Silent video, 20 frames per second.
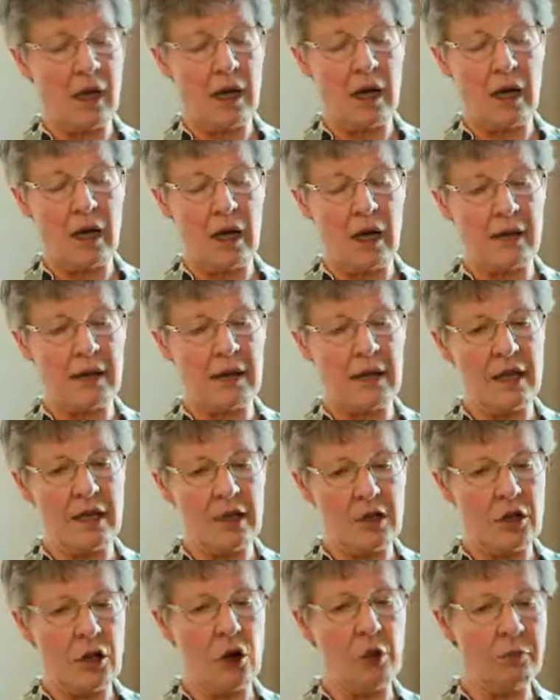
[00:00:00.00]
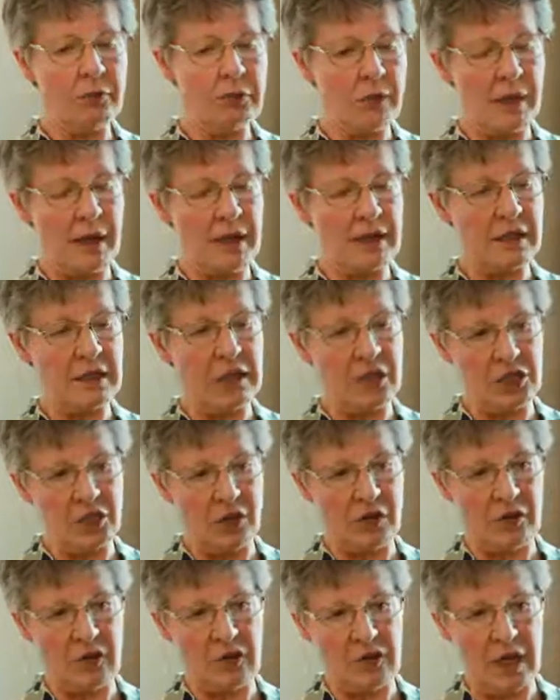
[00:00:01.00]
and they complement each
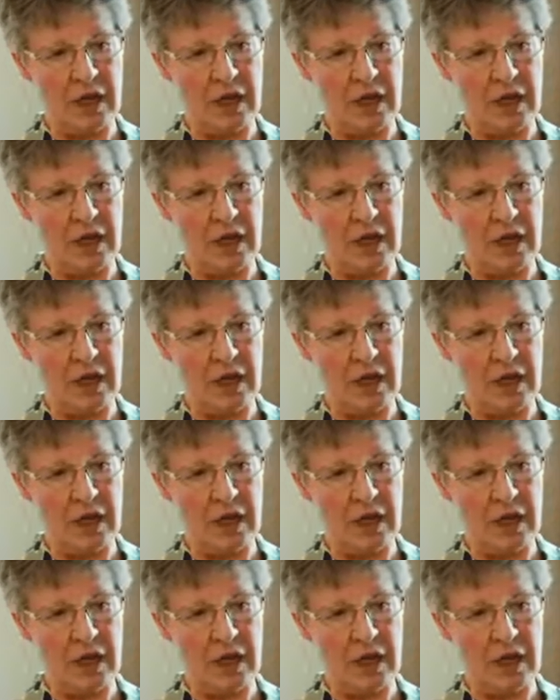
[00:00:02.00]
other.